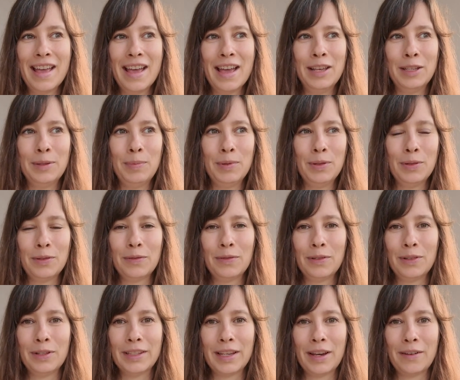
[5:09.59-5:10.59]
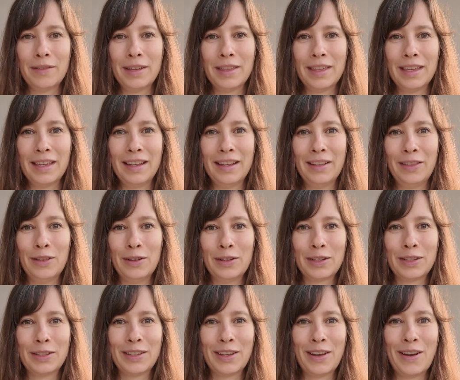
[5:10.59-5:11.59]
as beautiful as everything
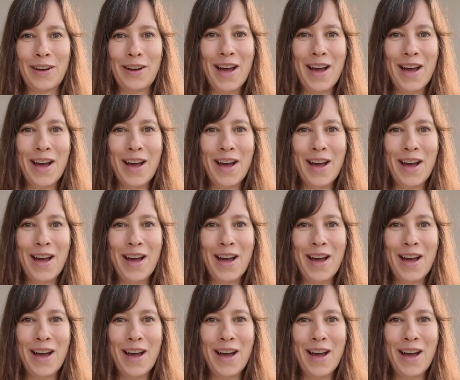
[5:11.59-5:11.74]
looks